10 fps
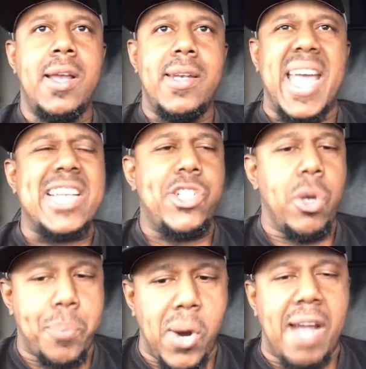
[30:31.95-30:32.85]
That's your
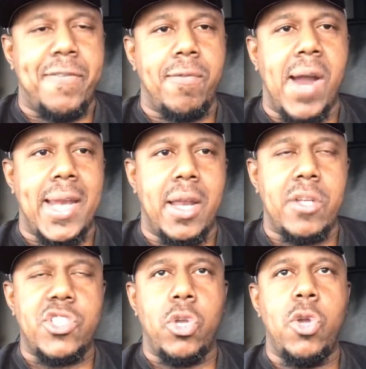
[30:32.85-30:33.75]
profit right there.
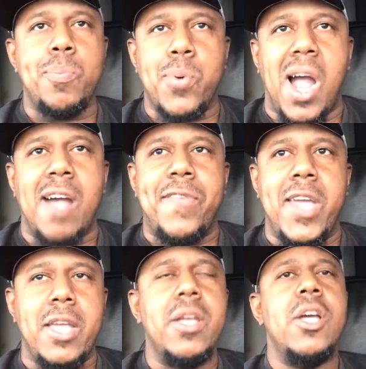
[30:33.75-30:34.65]
So you
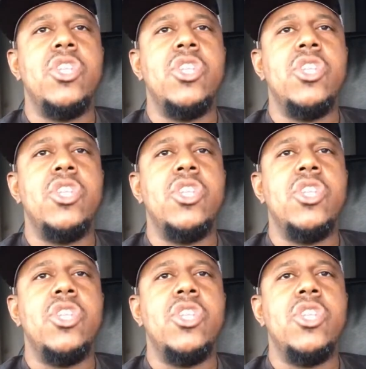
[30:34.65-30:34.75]
profited